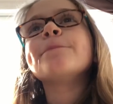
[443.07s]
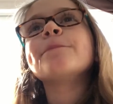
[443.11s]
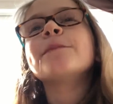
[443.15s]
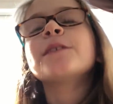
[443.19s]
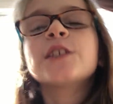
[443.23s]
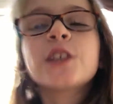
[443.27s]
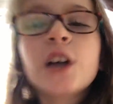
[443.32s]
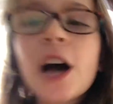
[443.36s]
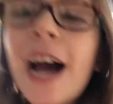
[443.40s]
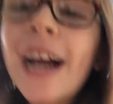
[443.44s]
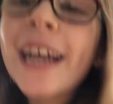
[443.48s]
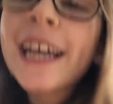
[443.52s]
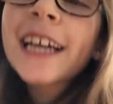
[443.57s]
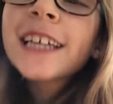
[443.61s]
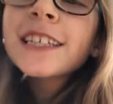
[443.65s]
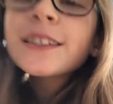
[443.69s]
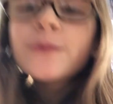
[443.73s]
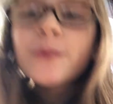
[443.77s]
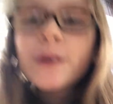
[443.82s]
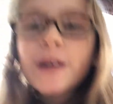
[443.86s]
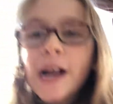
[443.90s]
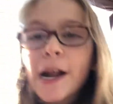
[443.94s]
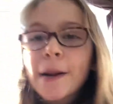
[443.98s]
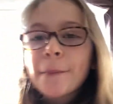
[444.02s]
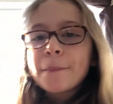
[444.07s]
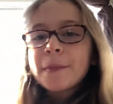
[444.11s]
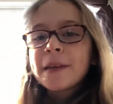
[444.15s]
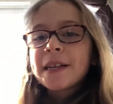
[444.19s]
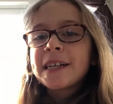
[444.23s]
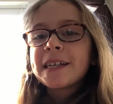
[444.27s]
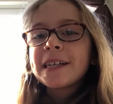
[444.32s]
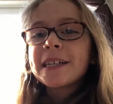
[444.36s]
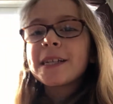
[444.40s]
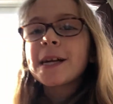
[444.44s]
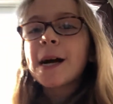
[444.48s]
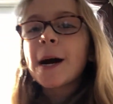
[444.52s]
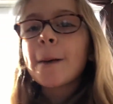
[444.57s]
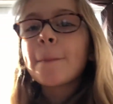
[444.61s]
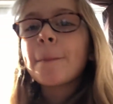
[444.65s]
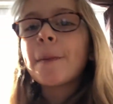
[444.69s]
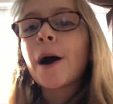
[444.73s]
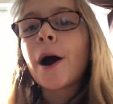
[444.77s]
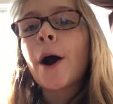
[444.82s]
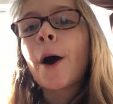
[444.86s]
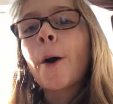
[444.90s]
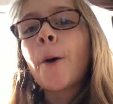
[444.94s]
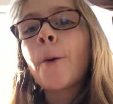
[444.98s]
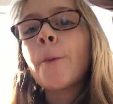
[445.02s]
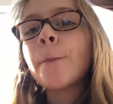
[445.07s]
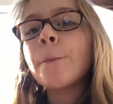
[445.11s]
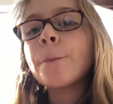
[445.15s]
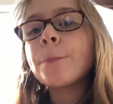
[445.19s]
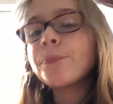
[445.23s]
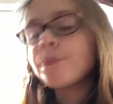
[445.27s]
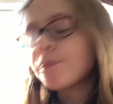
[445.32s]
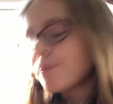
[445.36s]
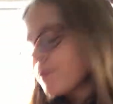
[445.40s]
So I guess what I mean about